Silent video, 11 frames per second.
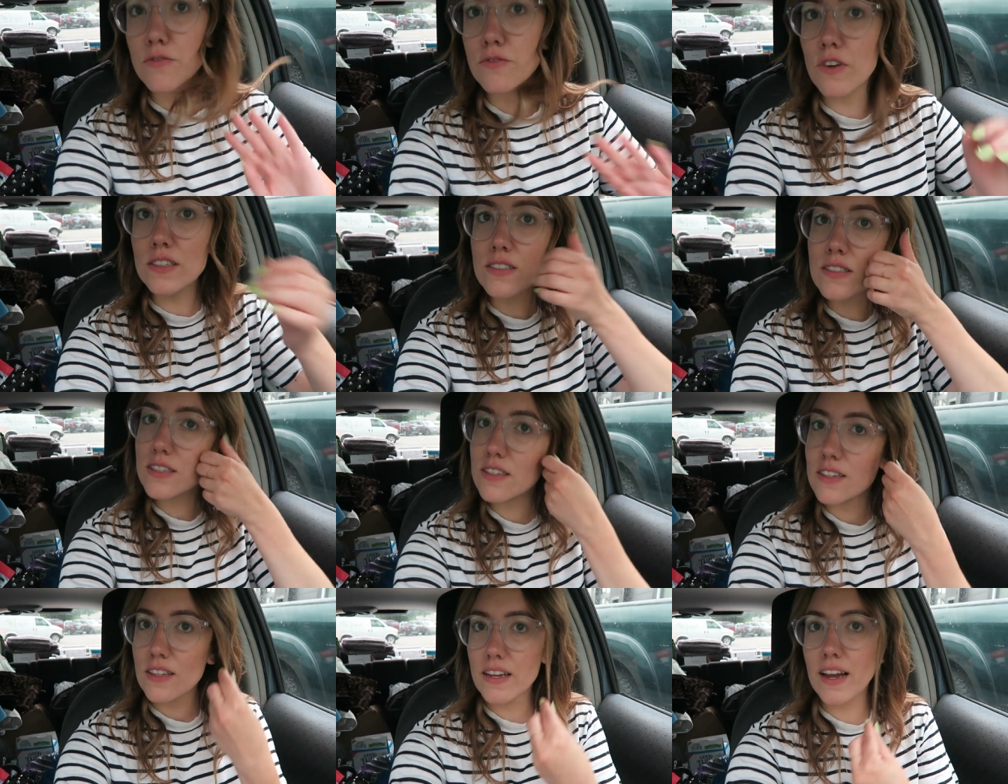the front.
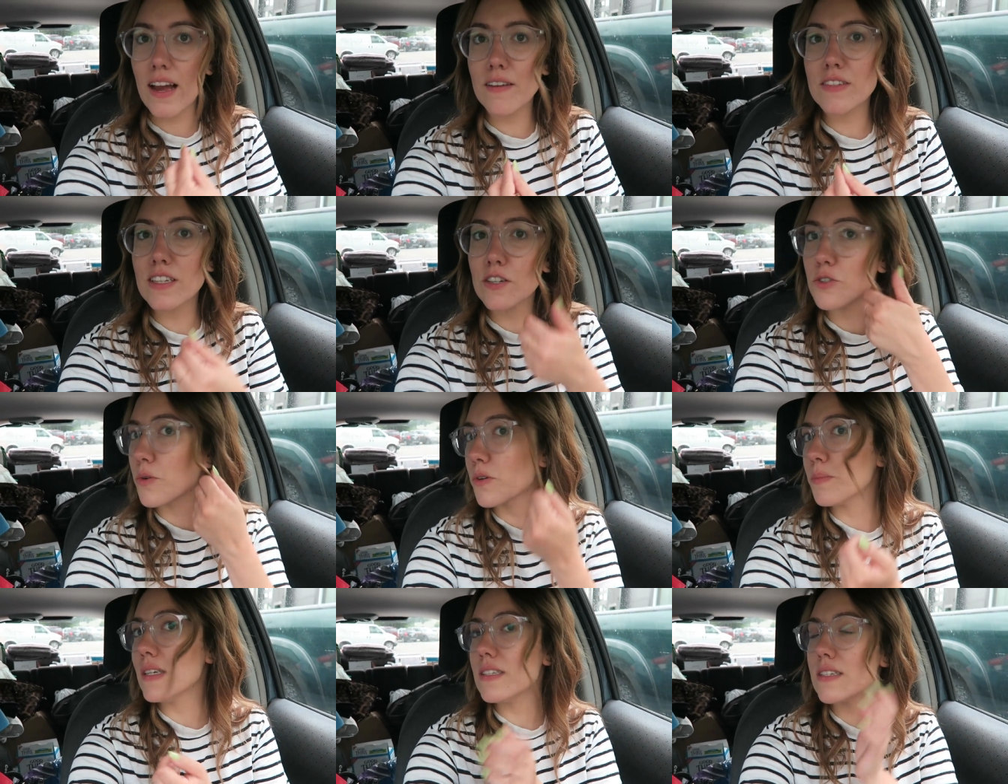Like I have these like
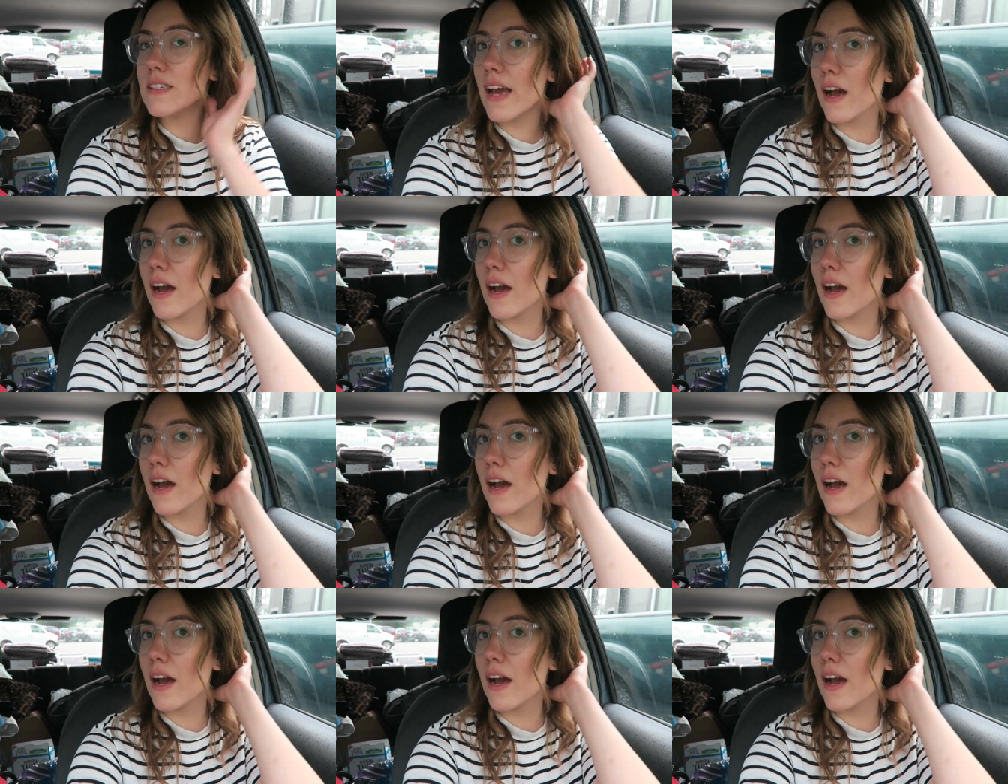shorter pieces